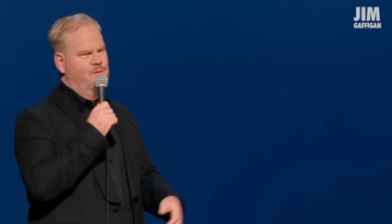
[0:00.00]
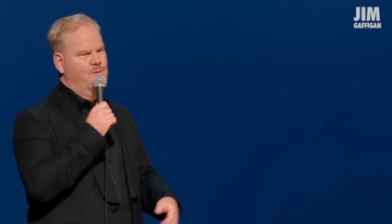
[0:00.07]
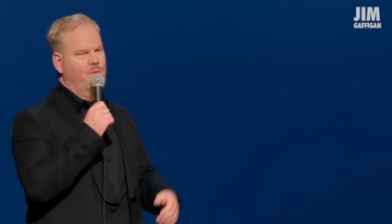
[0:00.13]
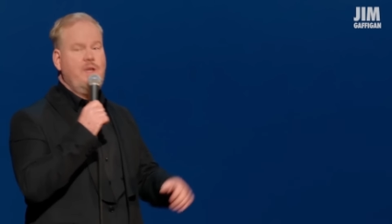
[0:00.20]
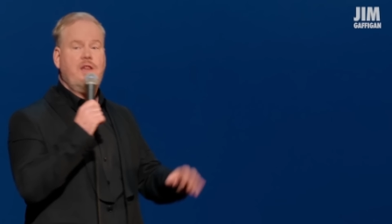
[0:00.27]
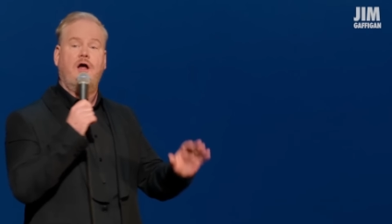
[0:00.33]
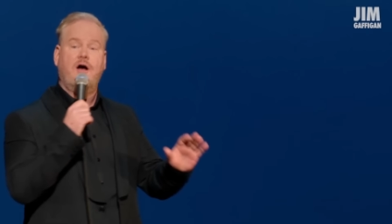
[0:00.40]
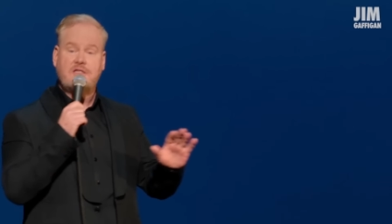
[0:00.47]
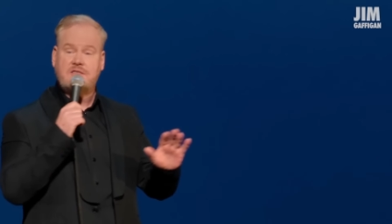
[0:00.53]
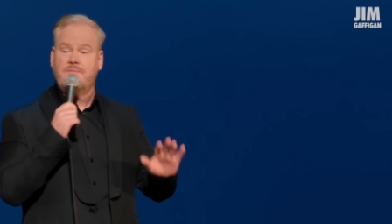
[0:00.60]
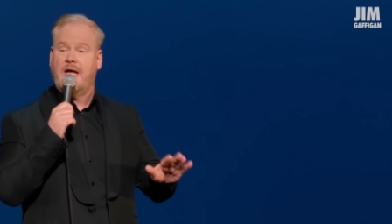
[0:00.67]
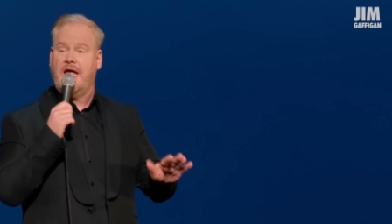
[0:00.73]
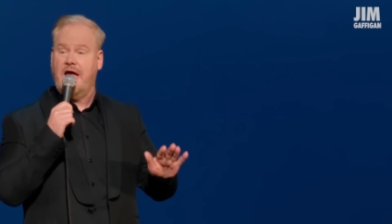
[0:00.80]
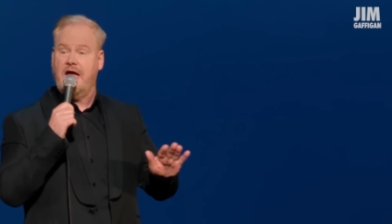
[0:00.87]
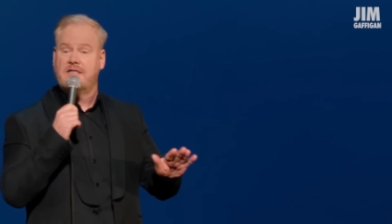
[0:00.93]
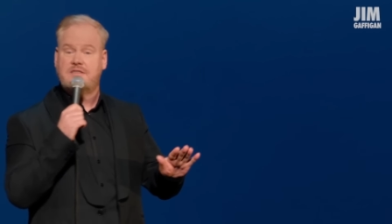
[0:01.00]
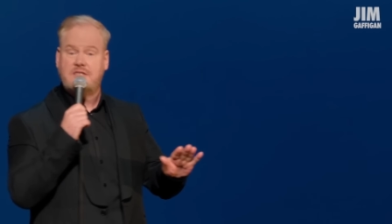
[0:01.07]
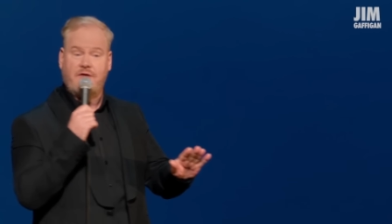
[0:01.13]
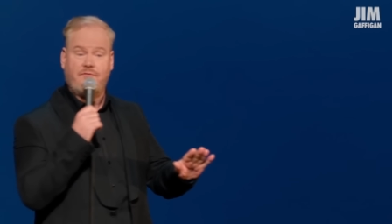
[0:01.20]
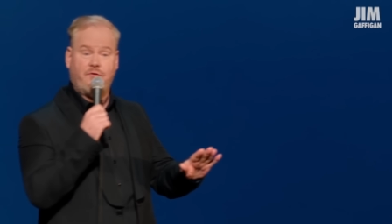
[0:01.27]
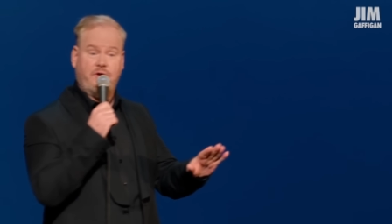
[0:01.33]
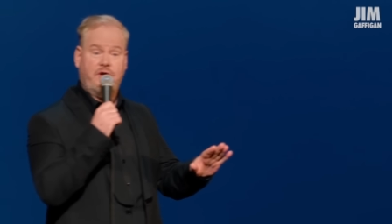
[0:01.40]
We lost my aunt
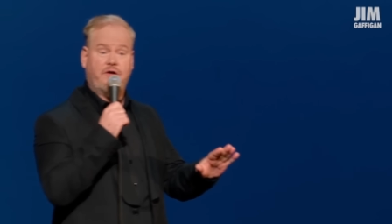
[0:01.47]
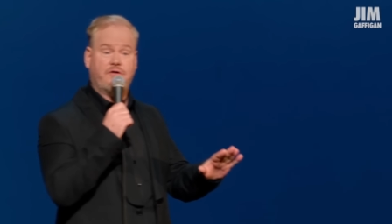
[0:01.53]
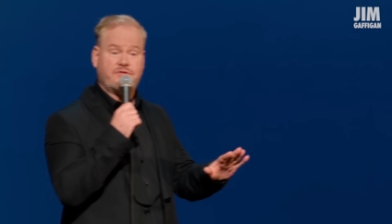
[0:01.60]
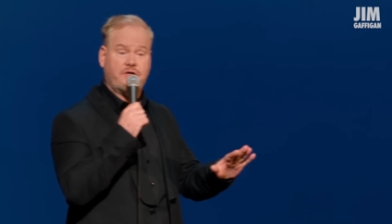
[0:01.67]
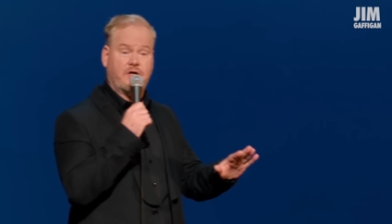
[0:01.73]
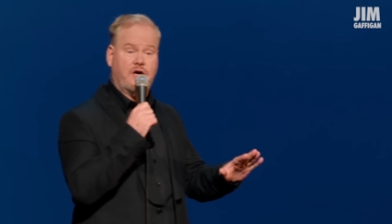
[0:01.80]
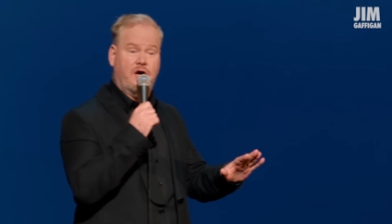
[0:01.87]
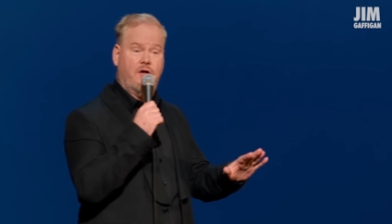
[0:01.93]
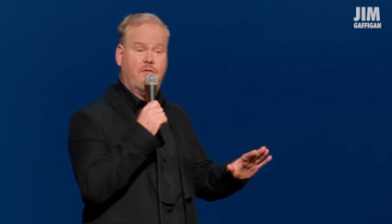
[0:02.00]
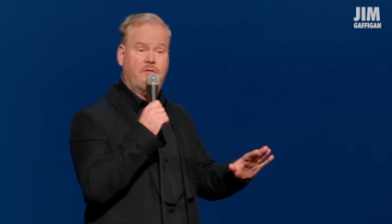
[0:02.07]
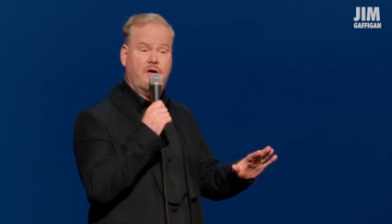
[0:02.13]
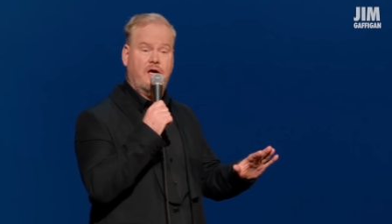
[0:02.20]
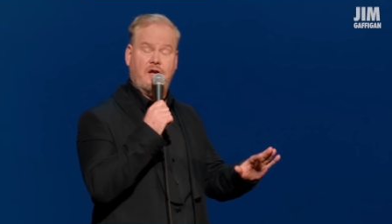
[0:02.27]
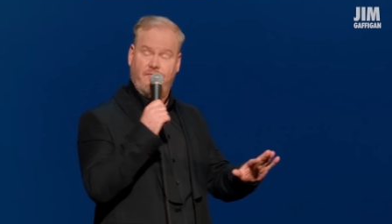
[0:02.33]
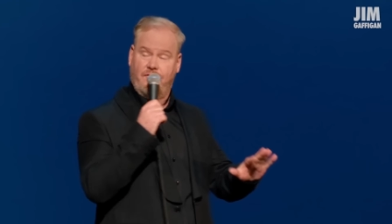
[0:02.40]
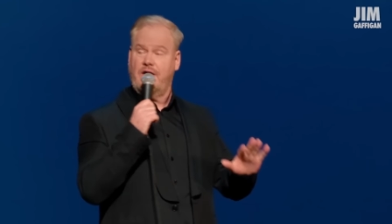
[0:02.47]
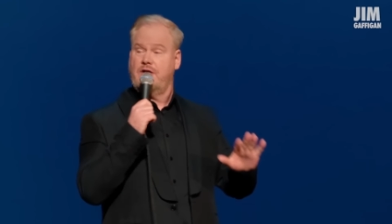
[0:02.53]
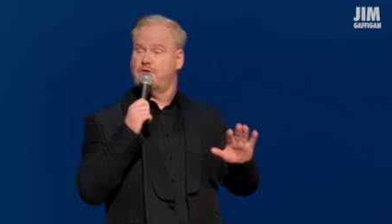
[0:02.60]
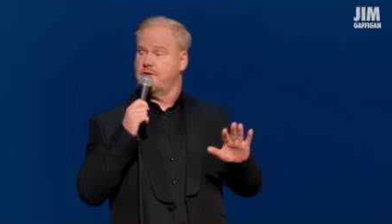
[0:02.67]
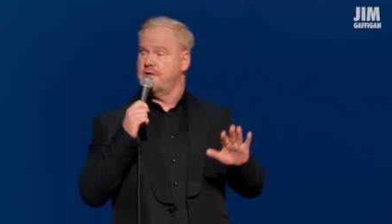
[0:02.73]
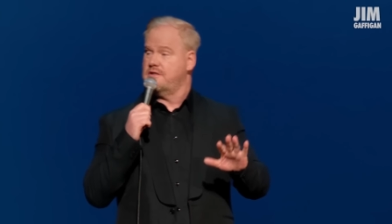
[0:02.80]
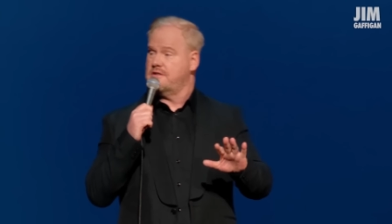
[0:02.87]
several years ago, and
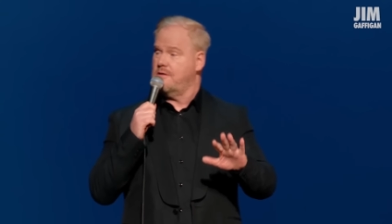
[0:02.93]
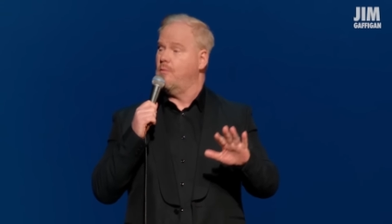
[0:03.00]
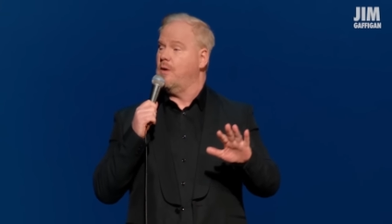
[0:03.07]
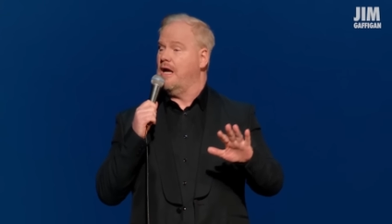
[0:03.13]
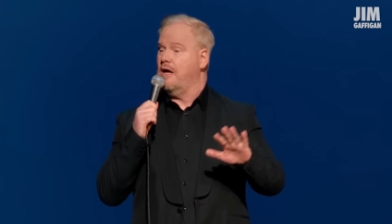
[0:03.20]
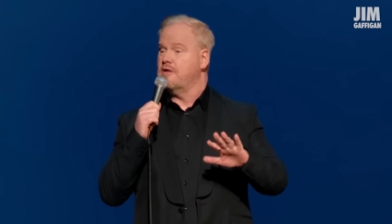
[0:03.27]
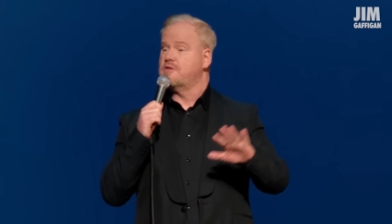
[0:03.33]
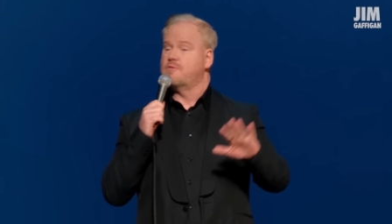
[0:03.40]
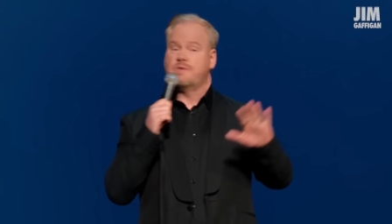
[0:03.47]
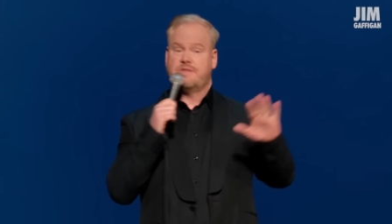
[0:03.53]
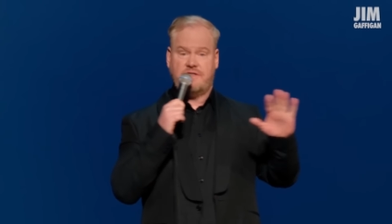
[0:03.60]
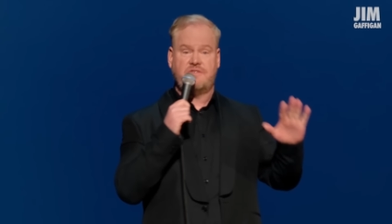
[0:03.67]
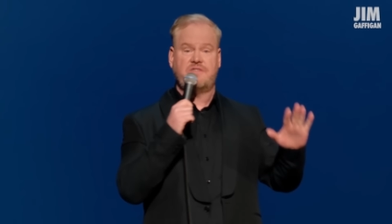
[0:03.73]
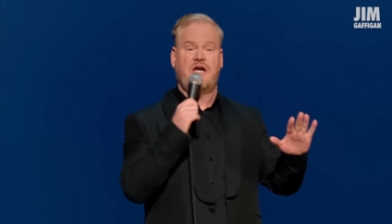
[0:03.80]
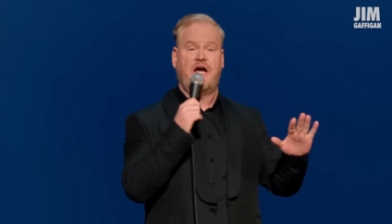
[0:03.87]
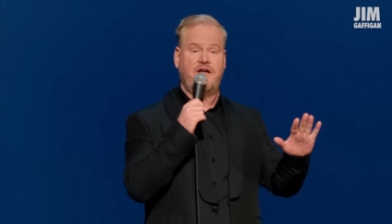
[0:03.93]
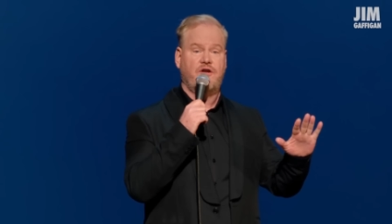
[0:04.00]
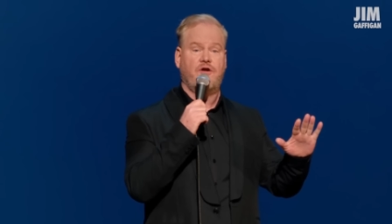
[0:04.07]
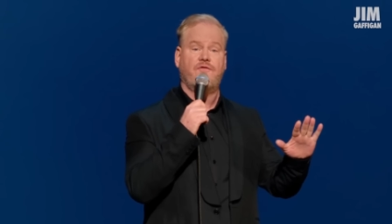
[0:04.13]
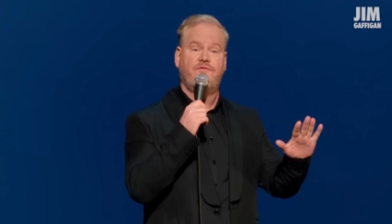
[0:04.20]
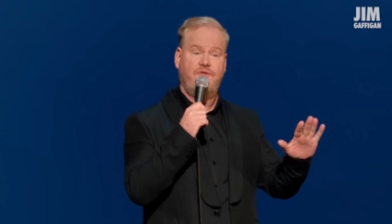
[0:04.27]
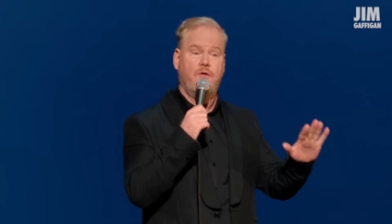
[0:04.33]
eventually someone else was assigned
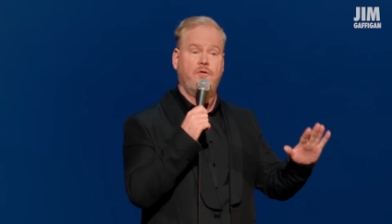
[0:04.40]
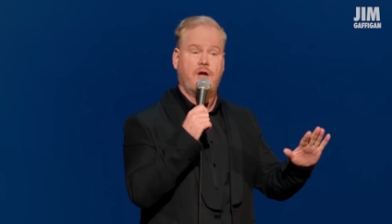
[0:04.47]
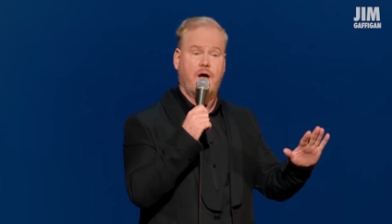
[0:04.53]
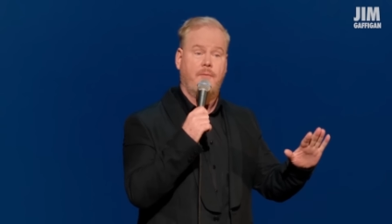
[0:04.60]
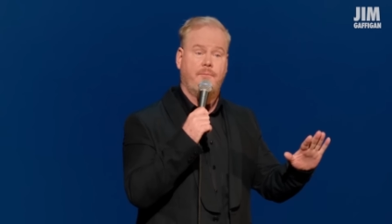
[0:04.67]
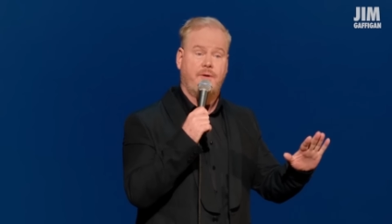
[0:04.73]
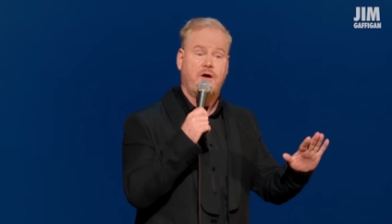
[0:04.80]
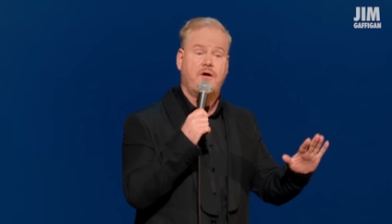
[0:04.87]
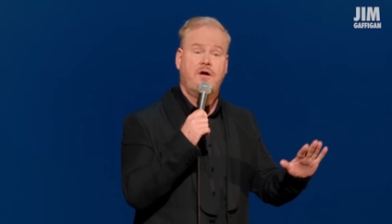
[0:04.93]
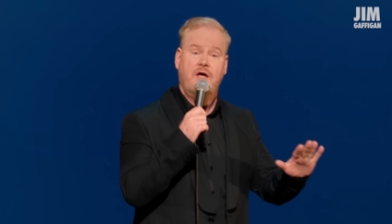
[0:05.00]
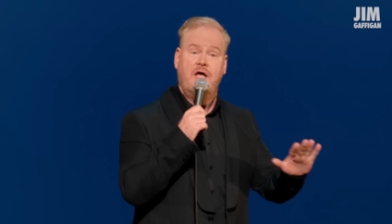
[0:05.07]
her phone number.